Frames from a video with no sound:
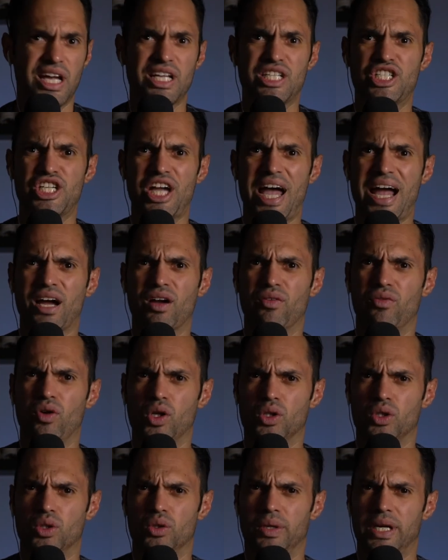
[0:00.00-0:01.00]
jack of all
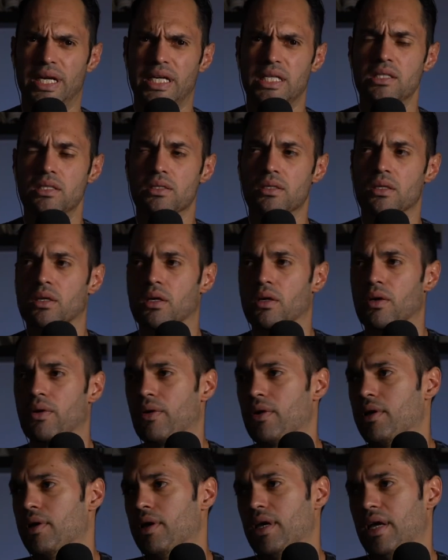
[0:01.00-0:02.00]
trades.
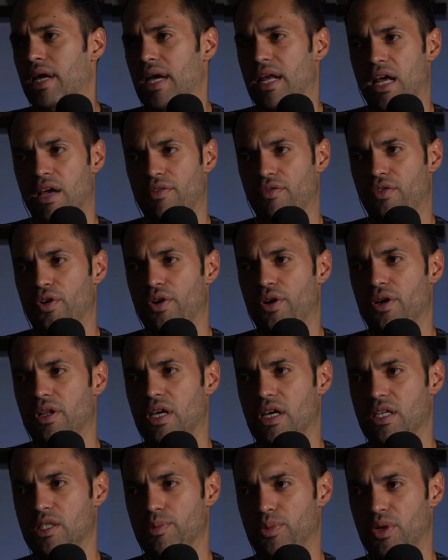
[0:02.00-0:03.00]
And I've heard the
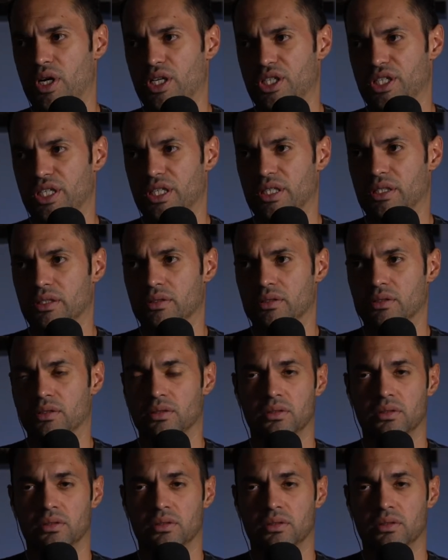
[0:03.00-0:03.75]
expression